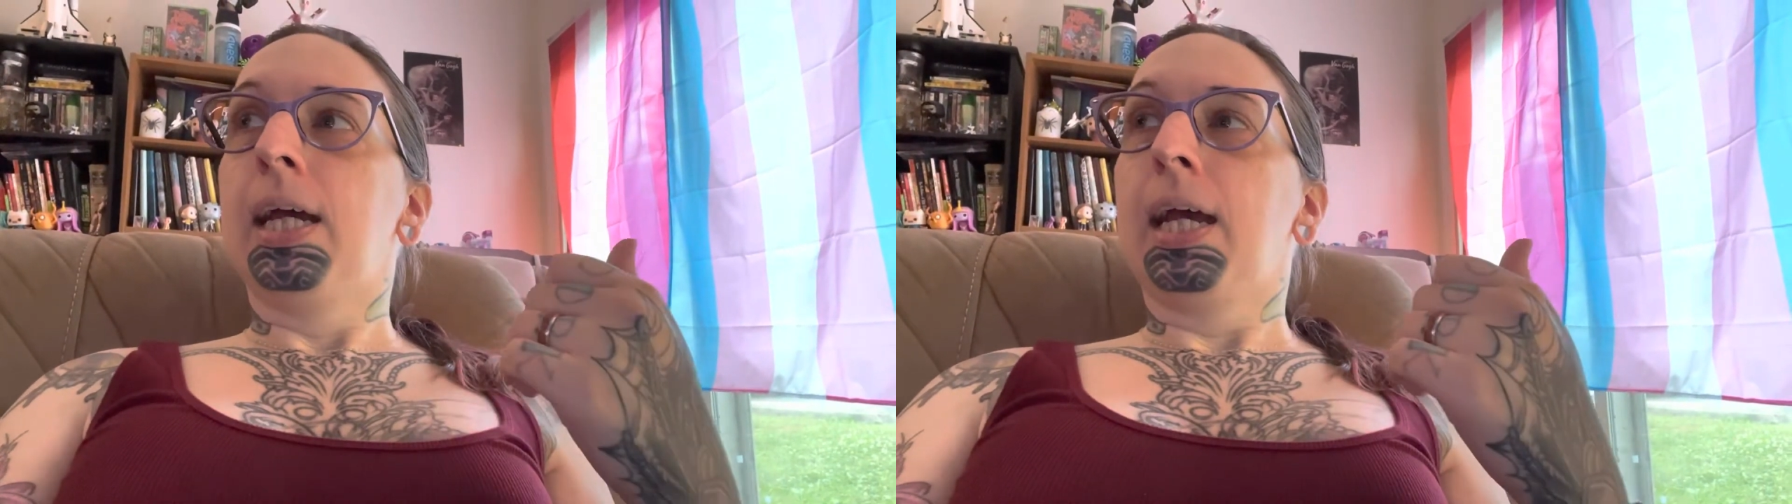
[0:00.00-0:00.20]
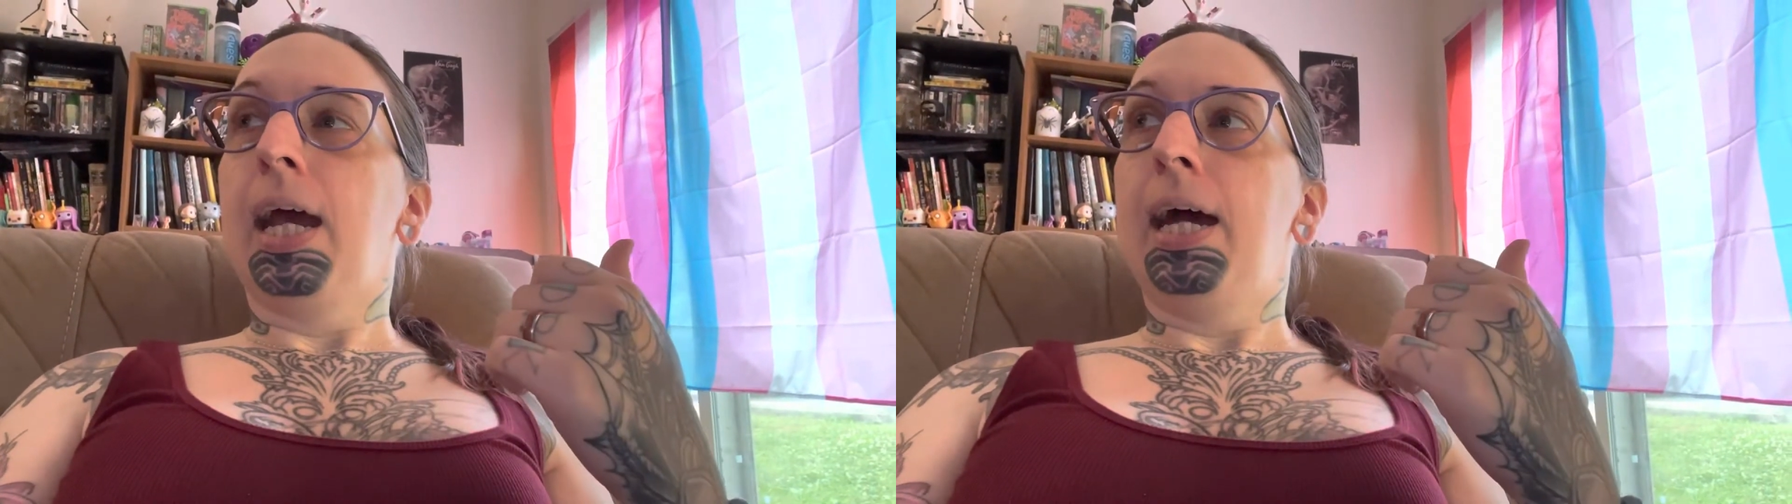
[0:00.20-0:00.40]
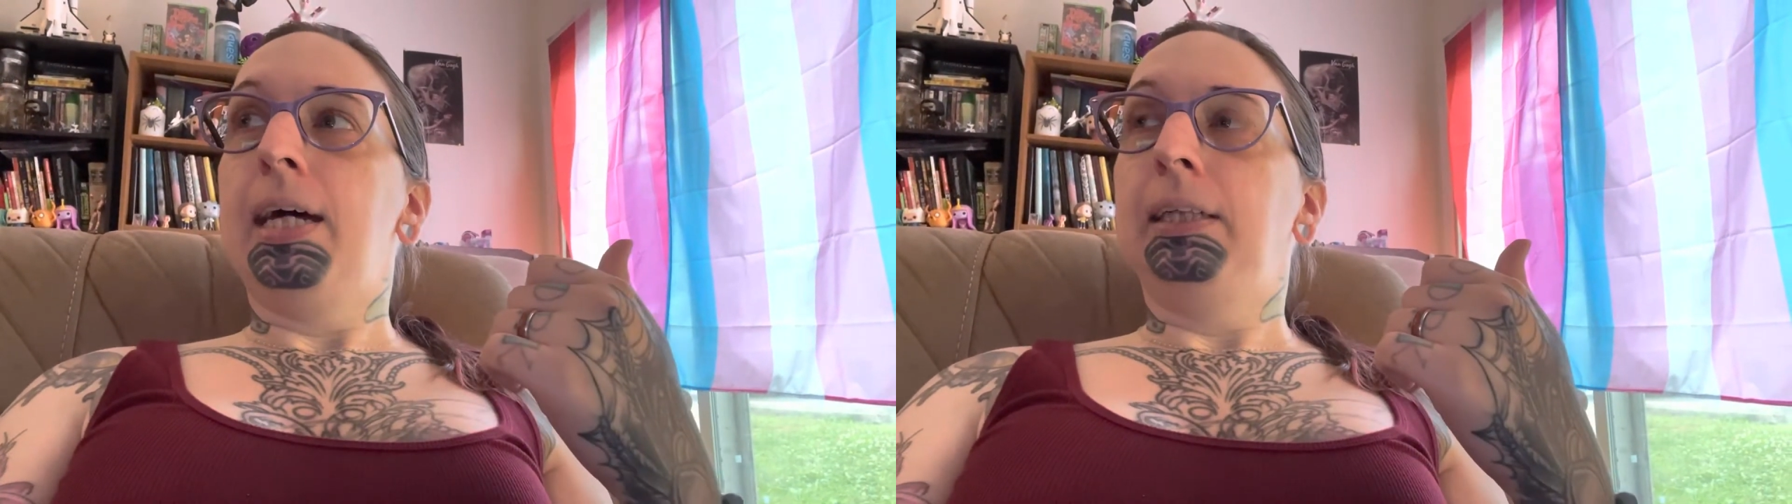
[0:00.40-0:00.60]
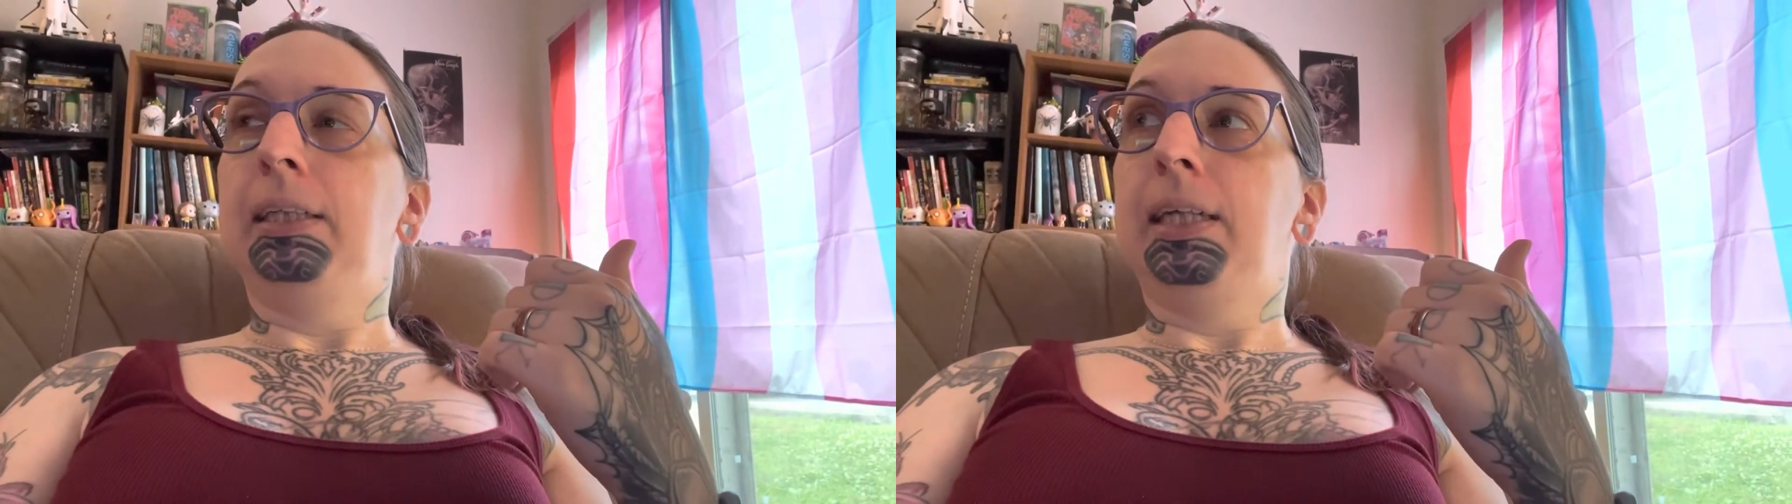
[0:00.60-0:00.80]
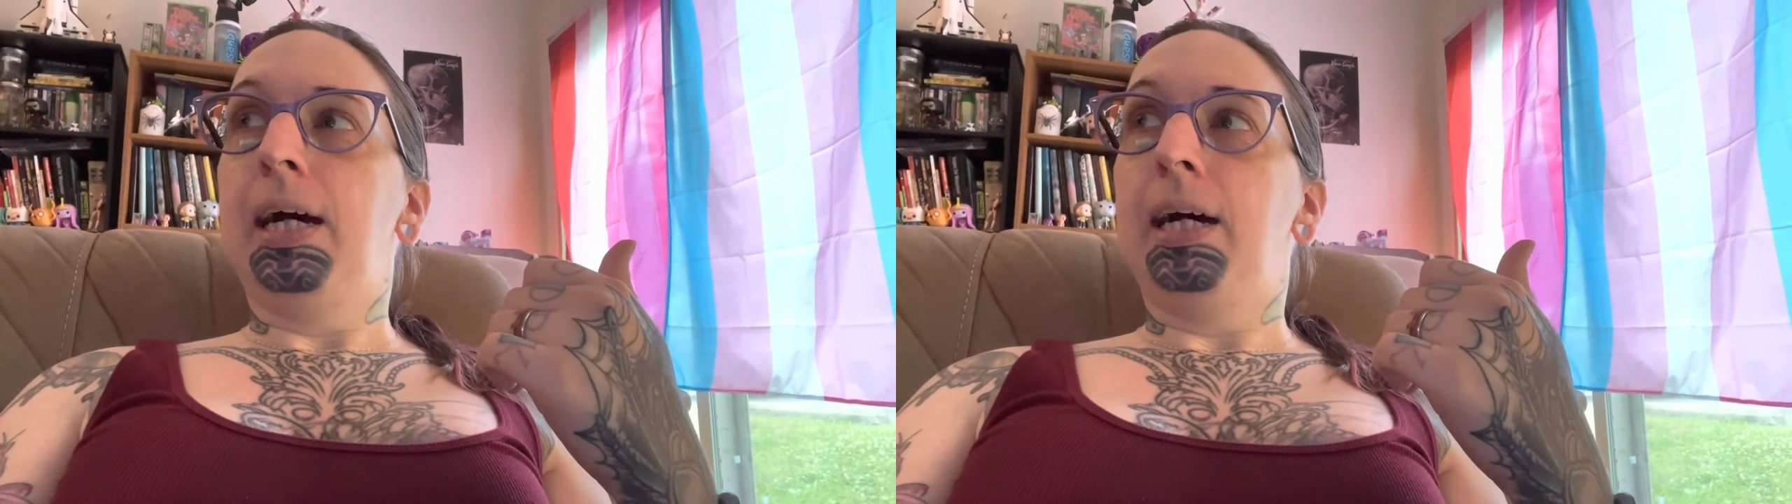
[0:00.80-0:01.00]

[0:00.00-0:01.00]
And